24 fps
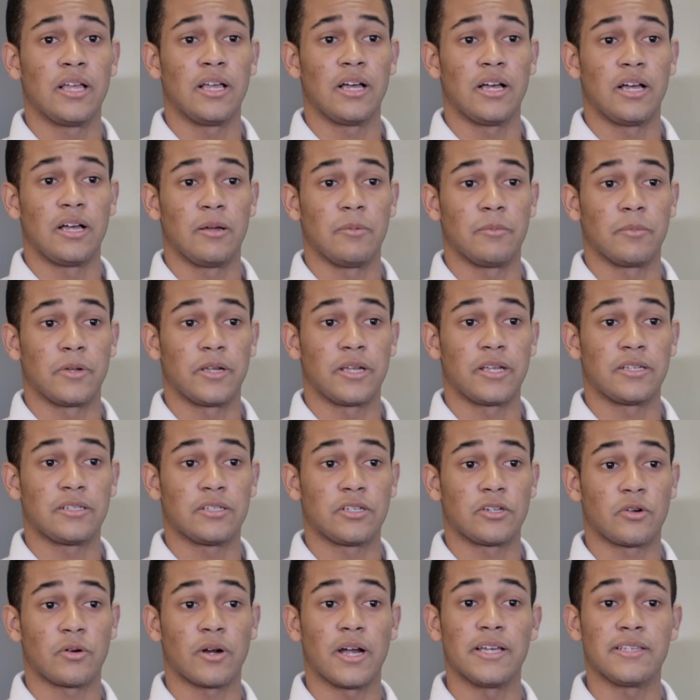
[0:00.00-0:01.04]
um,
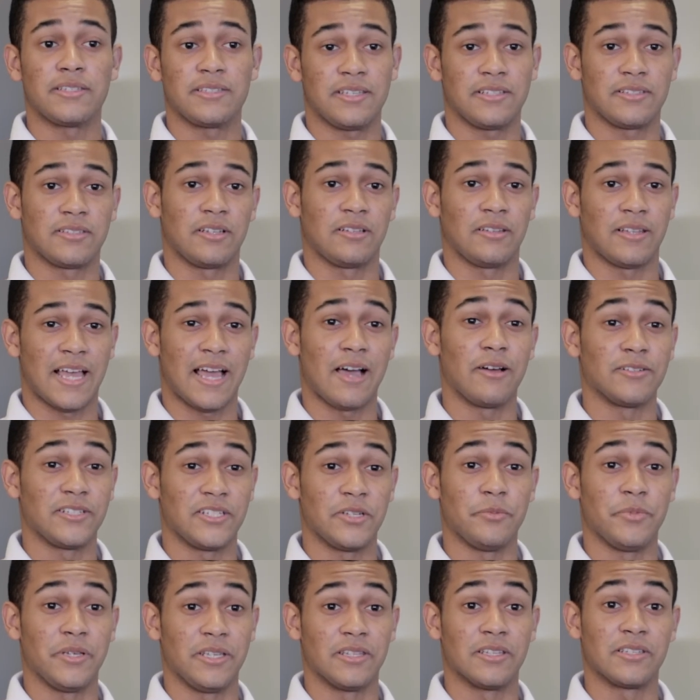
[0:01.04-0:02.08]
Christ is allowed
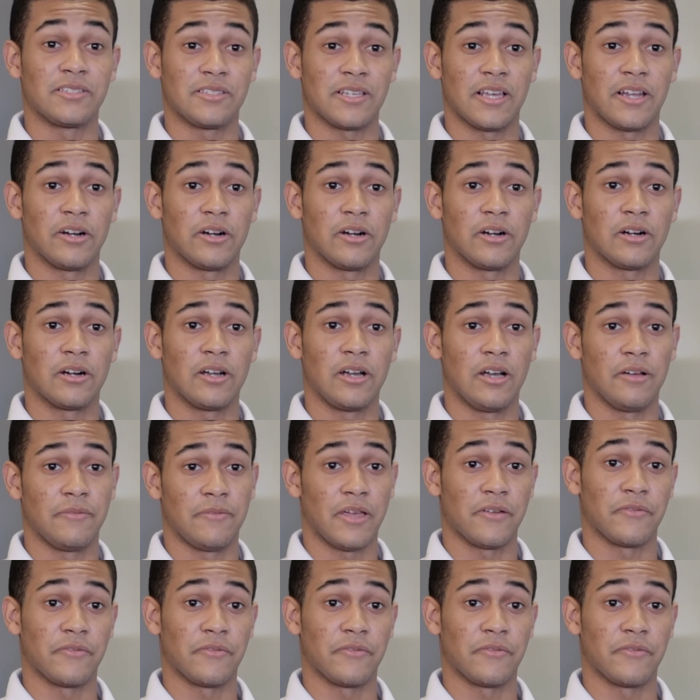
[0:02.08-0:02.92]
to be the center of